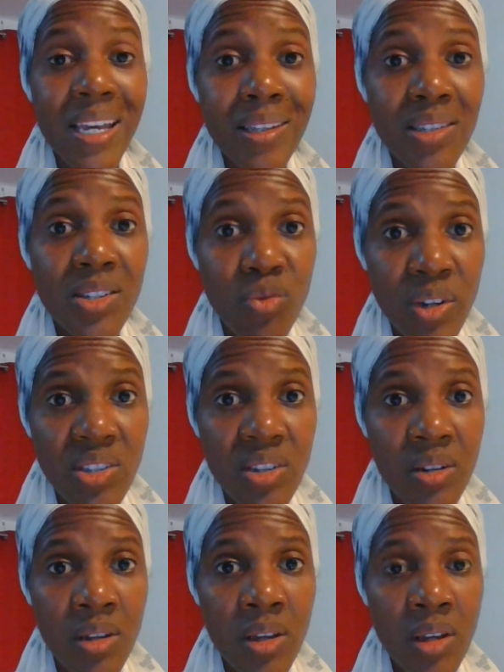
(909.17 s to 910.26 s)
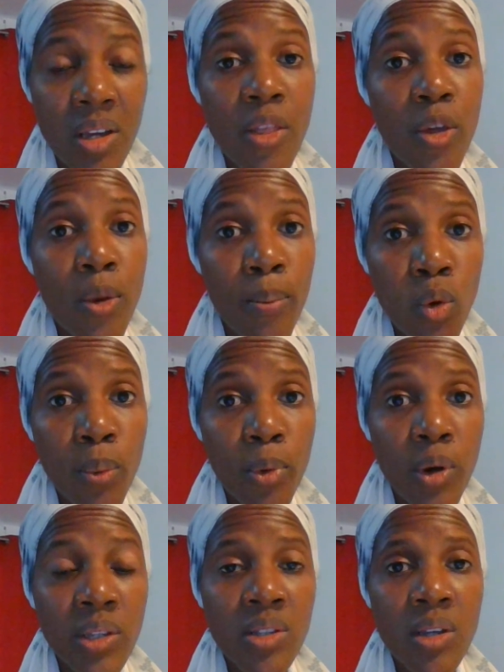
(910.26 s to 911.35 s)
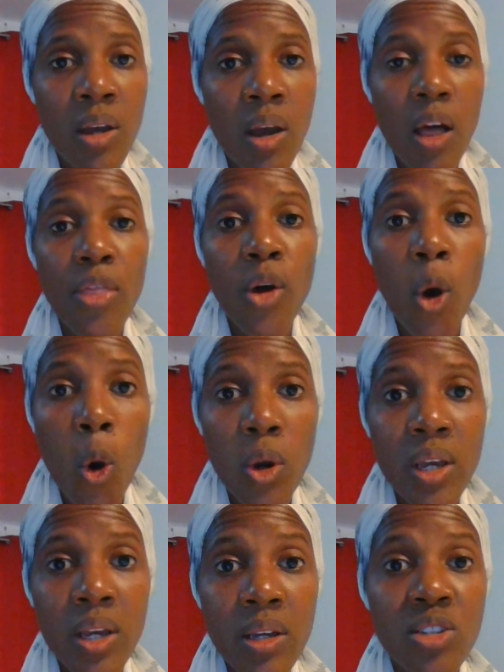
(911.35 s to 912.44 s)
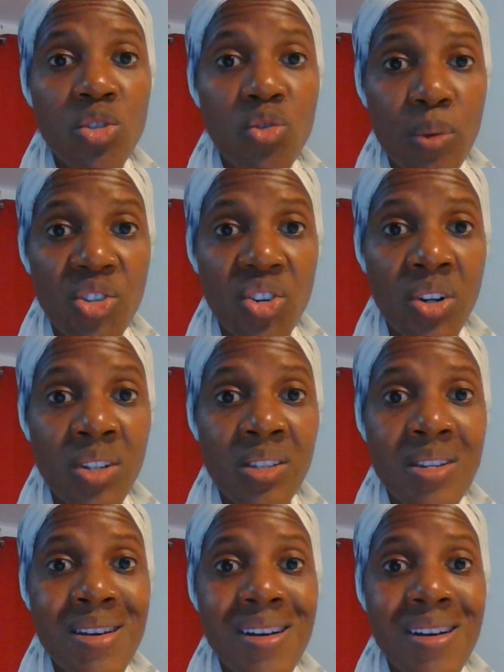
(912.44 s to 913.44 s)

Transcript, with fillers: It is written in the blueprint, the Holy Scriptures.